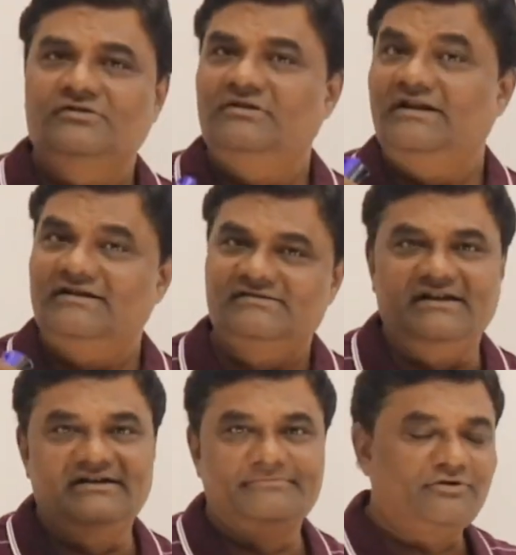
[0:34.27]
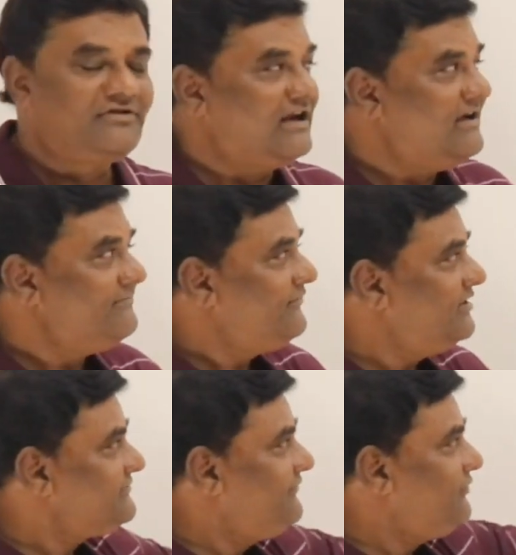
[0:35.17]
So let us write a program
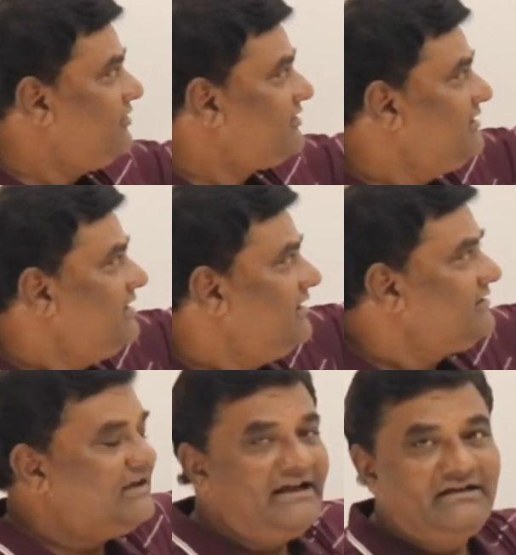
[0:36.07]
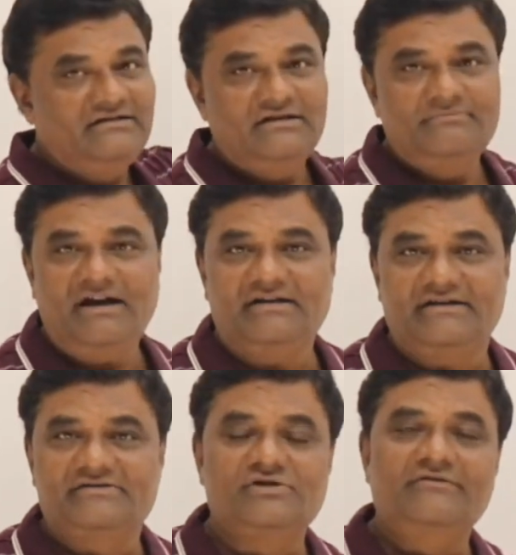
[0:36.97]
first for diagonal
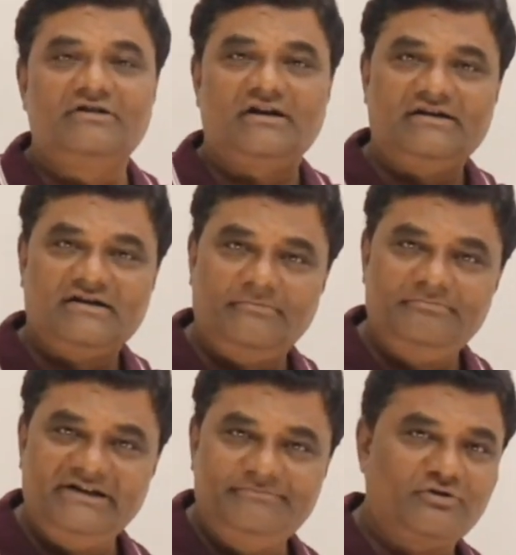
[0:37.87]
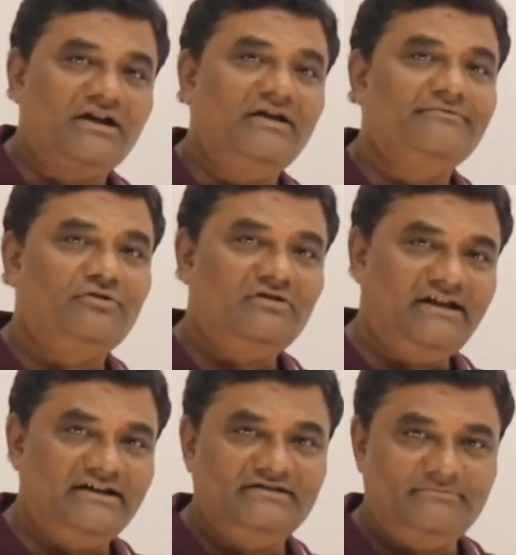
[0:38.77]
matrix. So I will write a complete program for
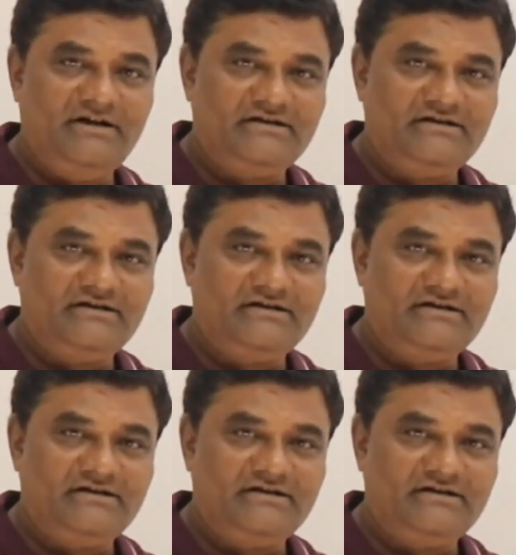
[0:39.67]
diagonal